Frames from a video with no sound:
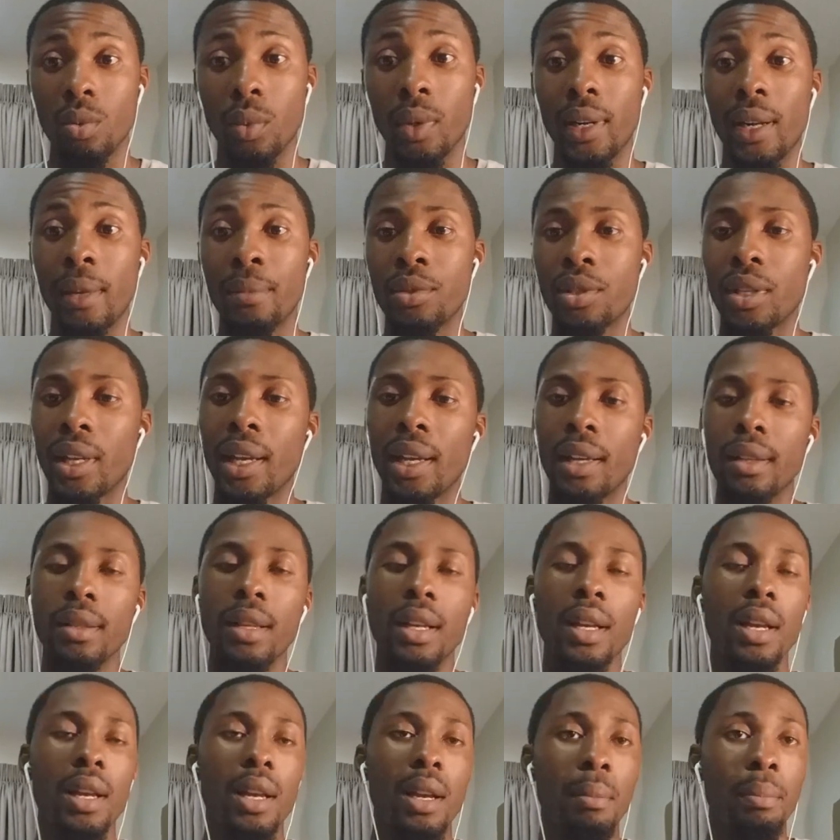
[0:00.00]
is what I'm saying.
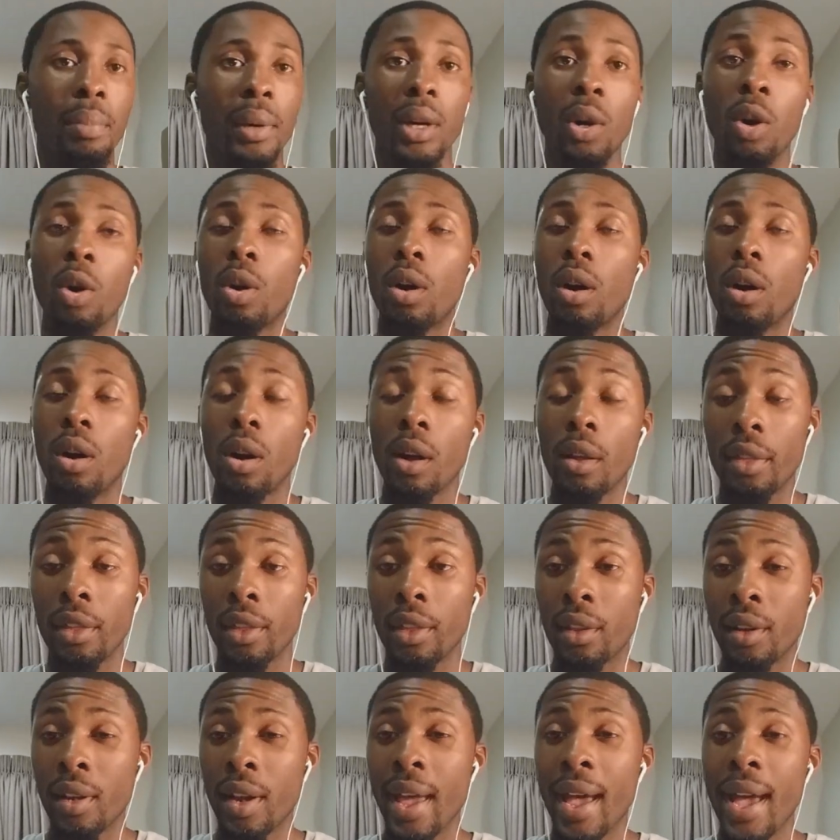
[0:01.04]
But
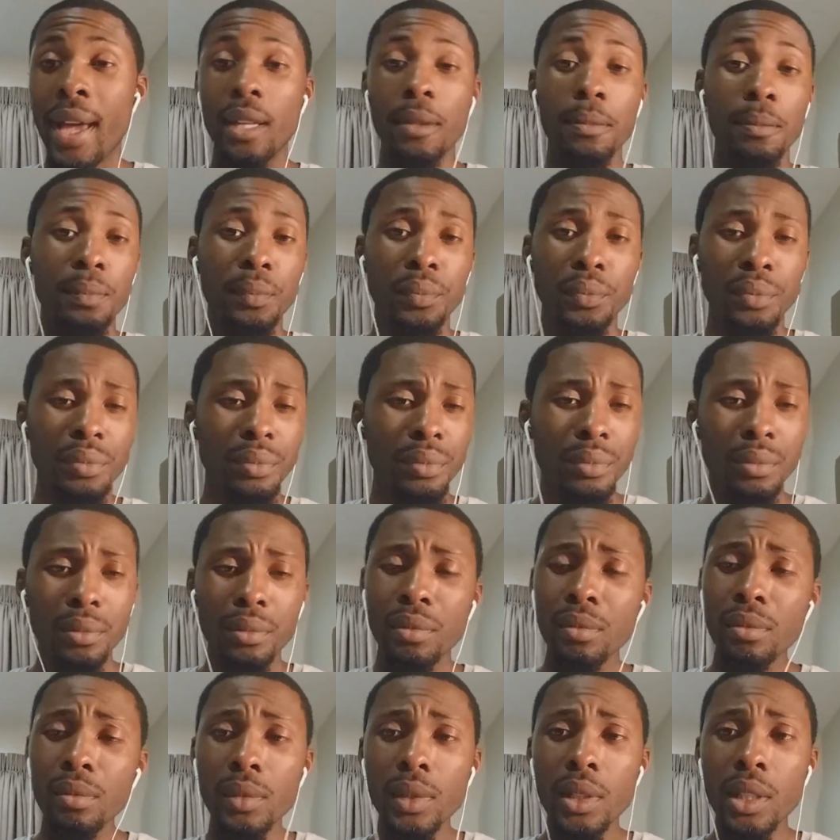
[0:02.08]
other than that,
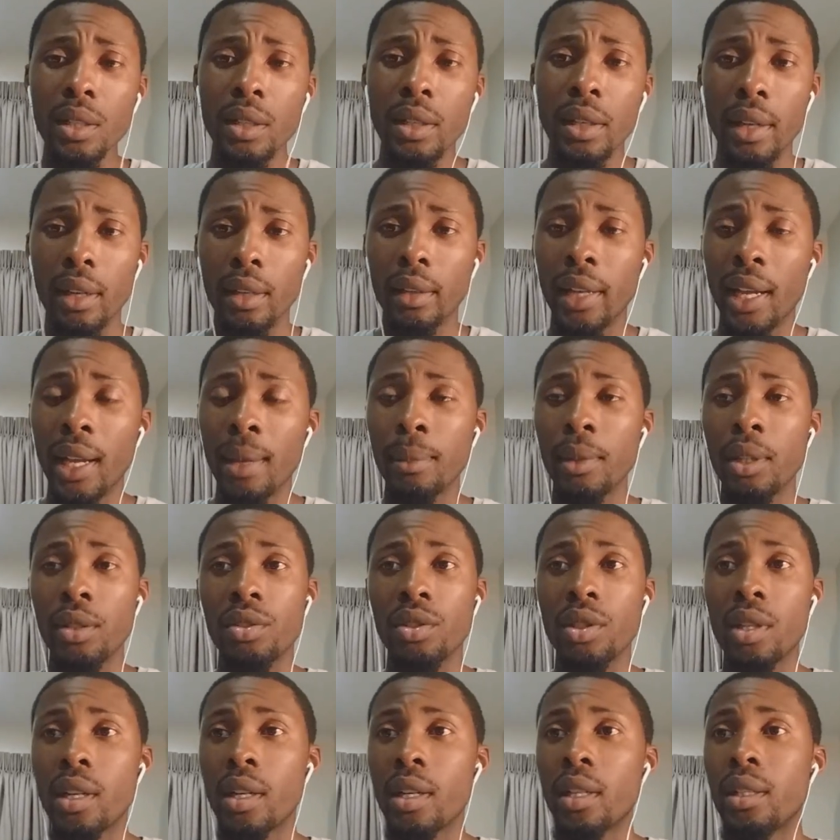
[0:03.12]
game
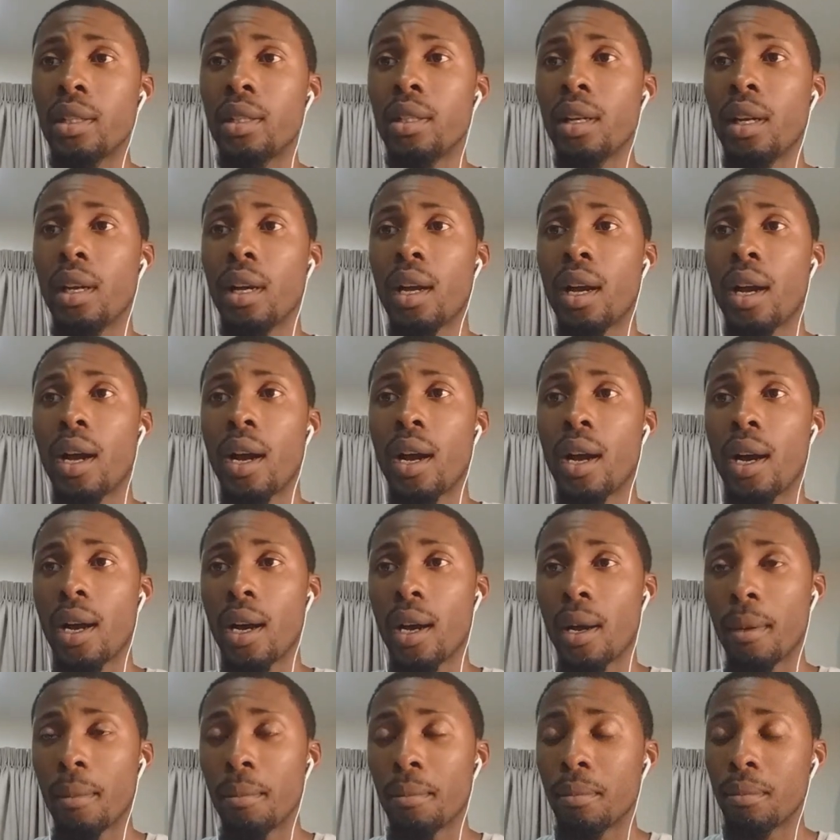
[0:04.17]
looks good.
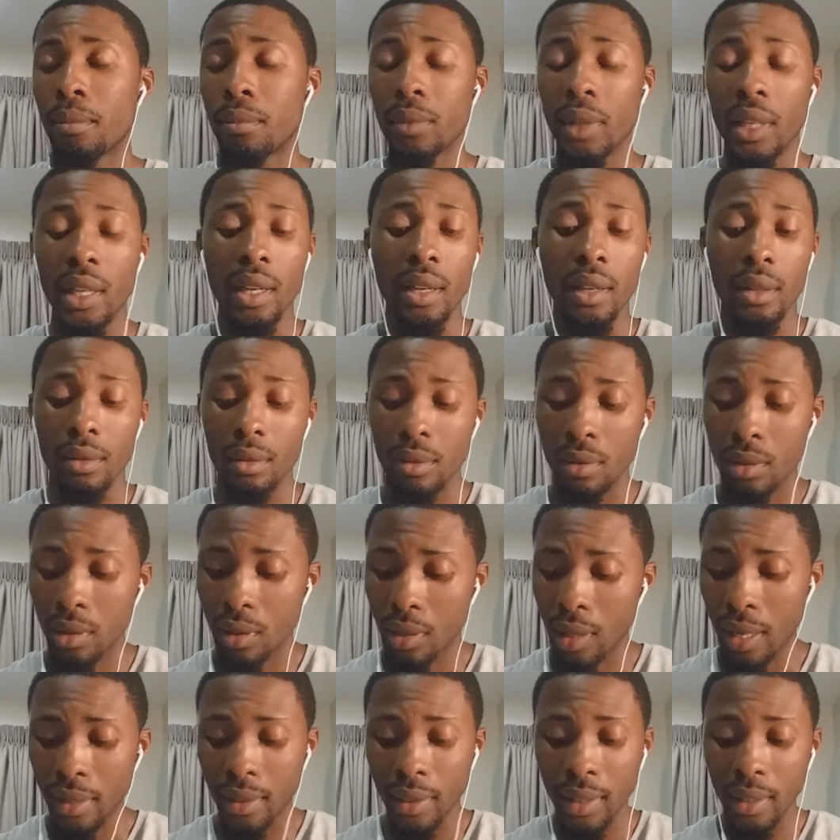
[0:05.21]
Yeah,
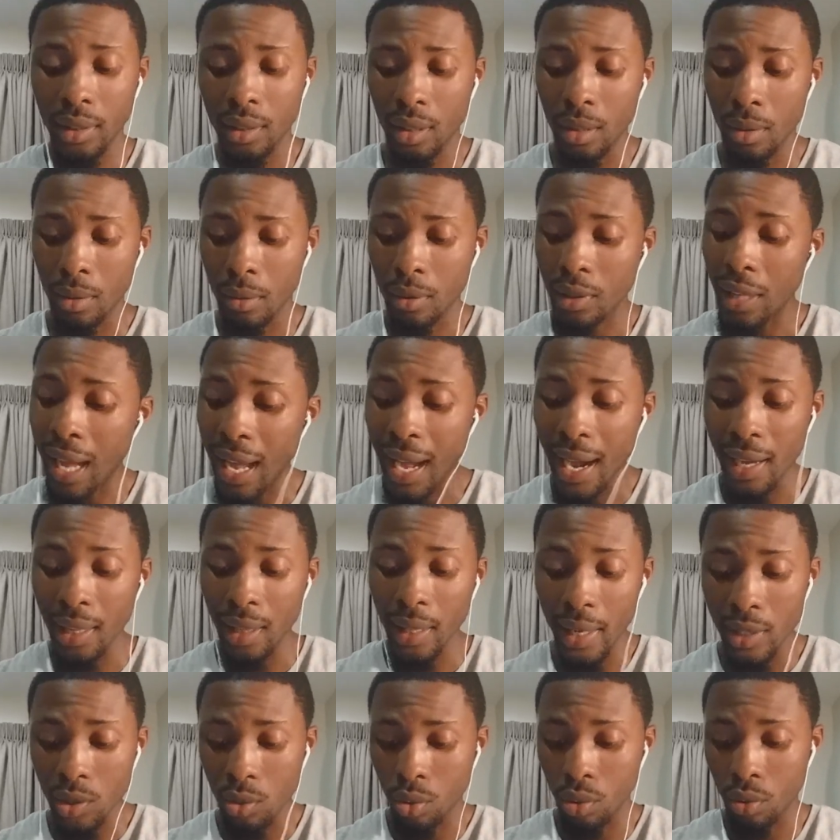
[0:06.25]
I think the
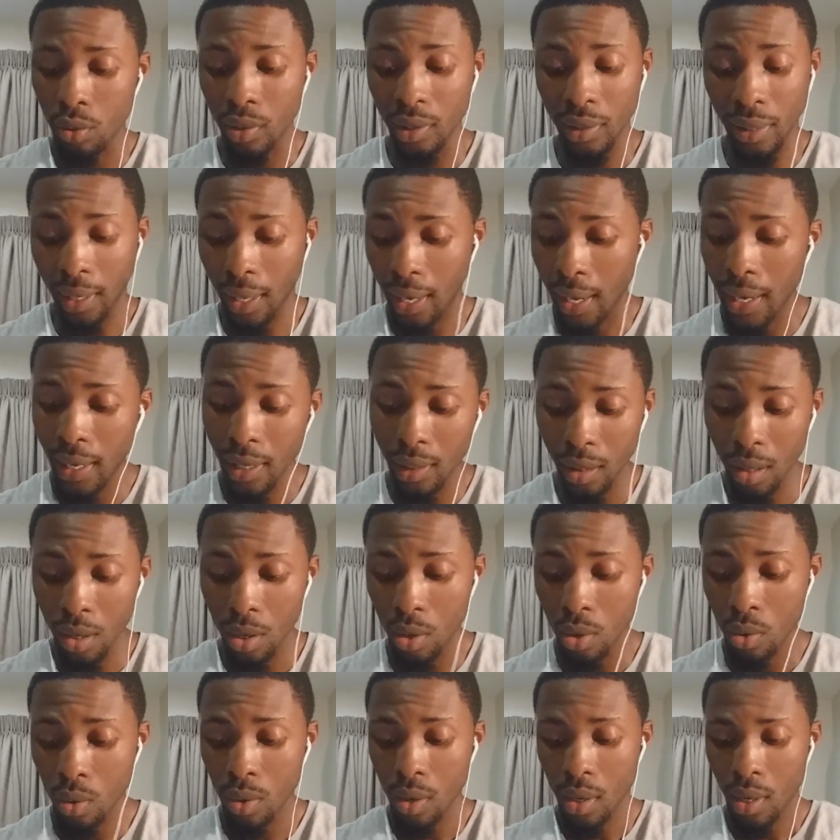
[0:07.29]
highlights were really
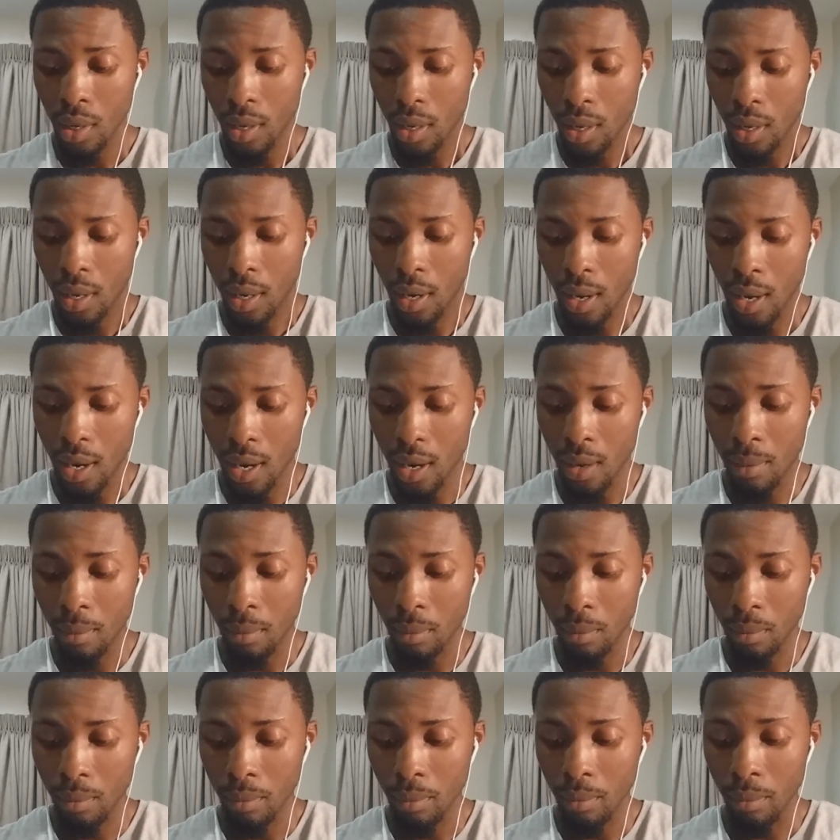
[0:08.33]
Halo,
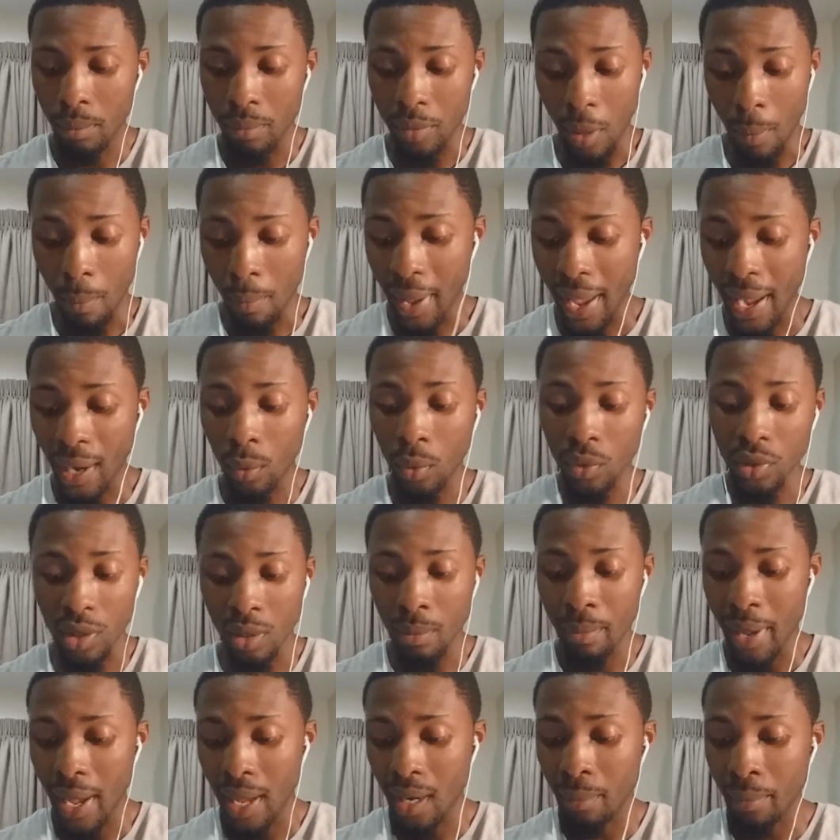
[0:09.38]
the backwards
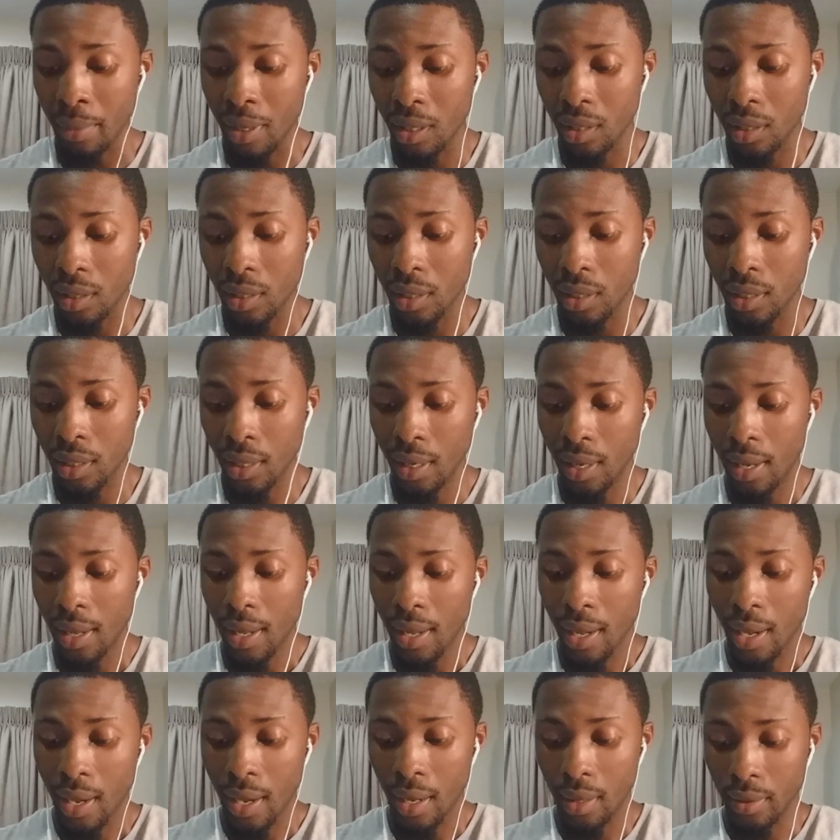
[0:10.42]
compatibility,
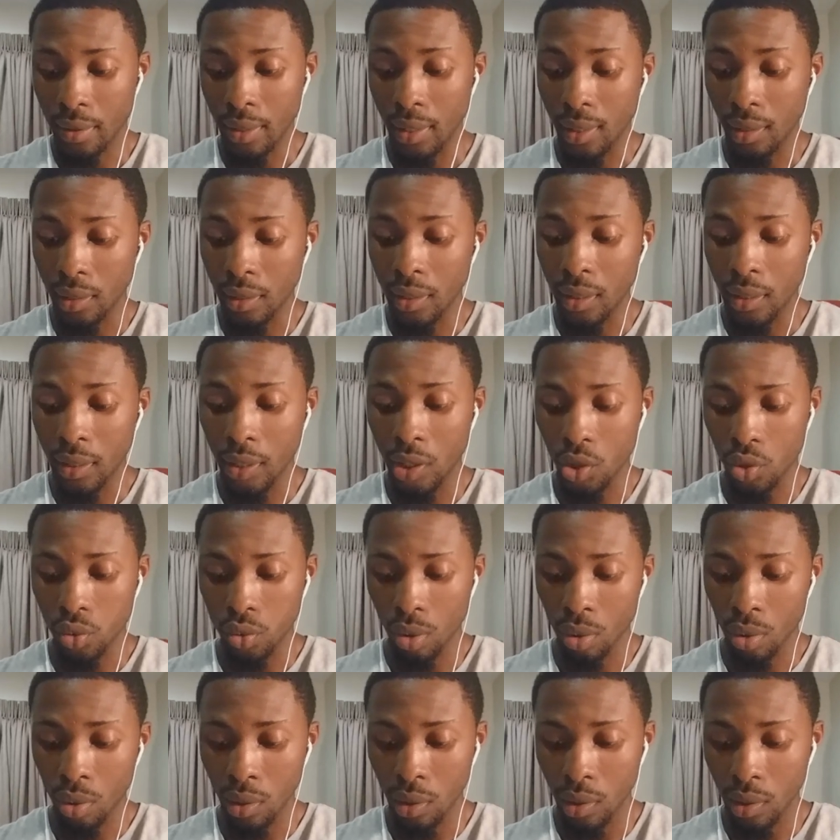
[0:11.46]
the Elite
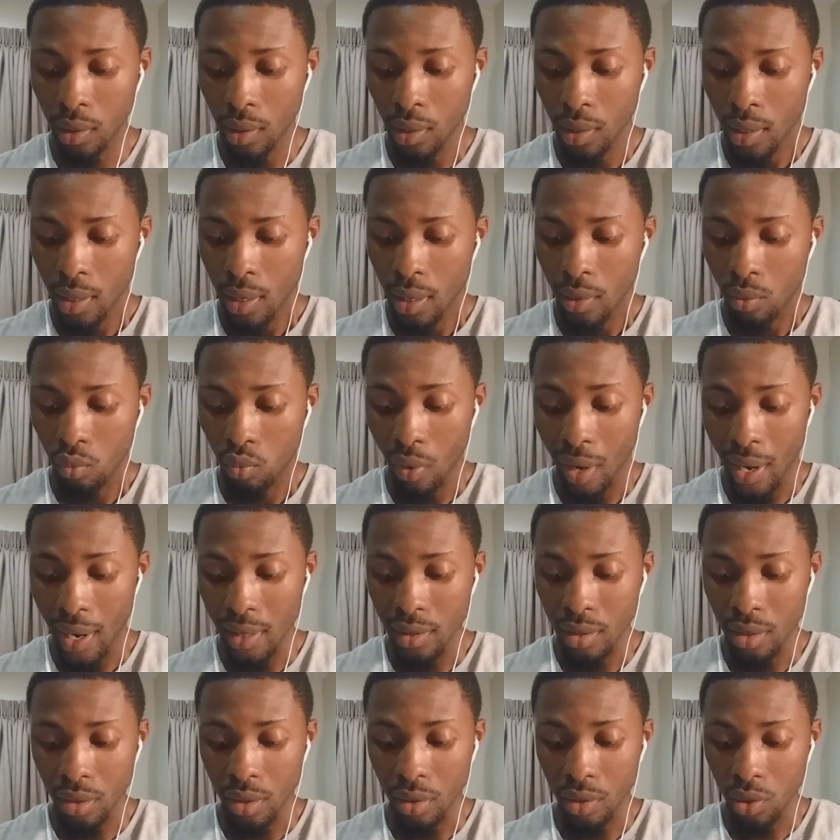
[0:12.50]
Controller,
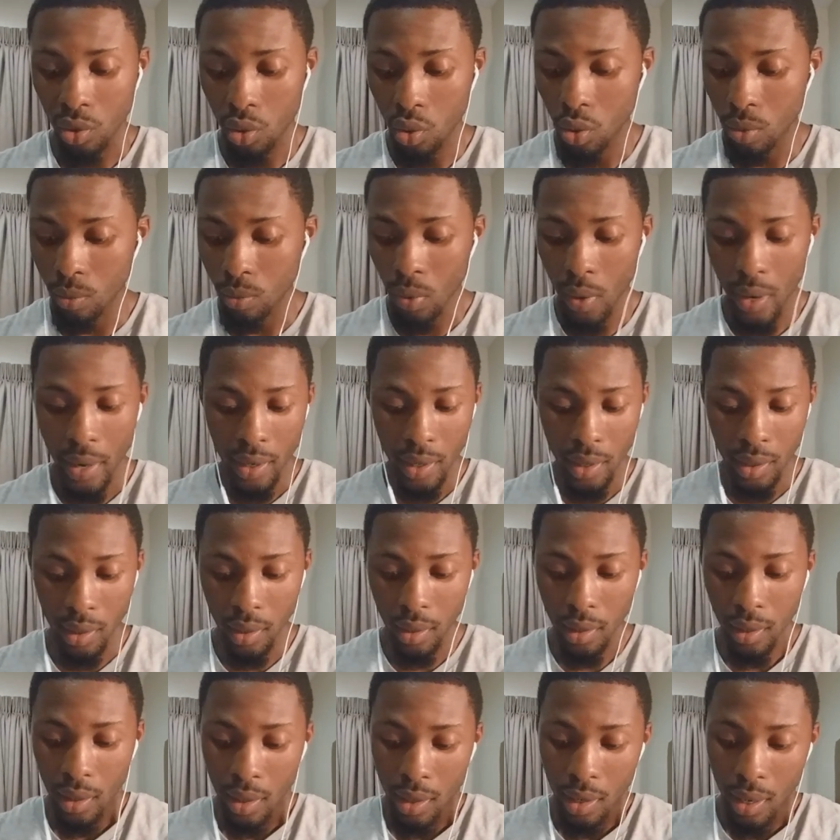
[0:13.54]
Rise of the Tomb
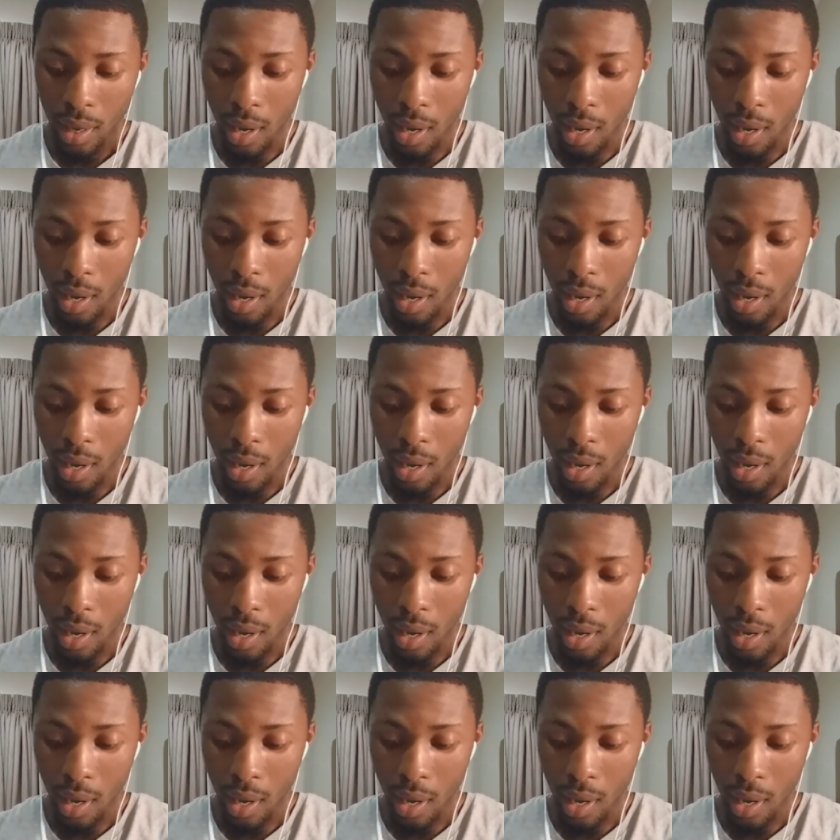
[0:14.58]
Raider,